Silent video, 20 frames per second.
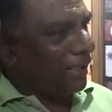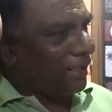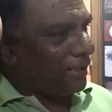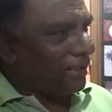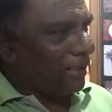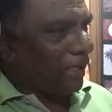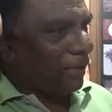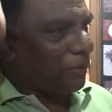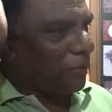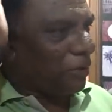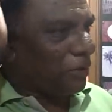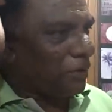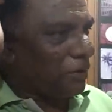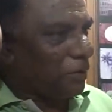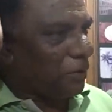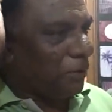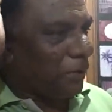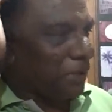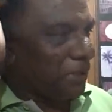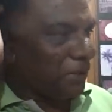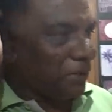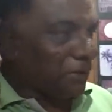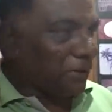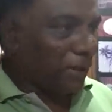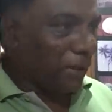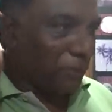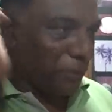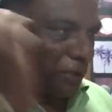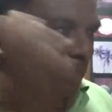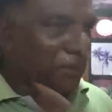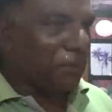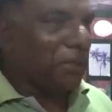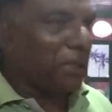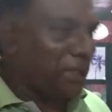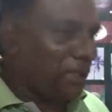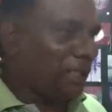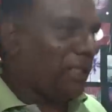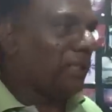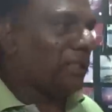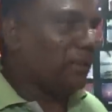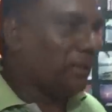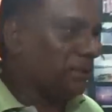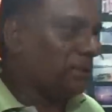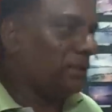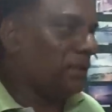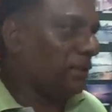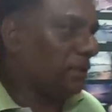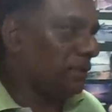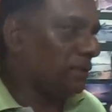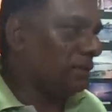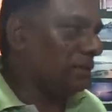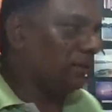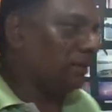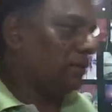Yes, I'm not so much in the computer, but yeah.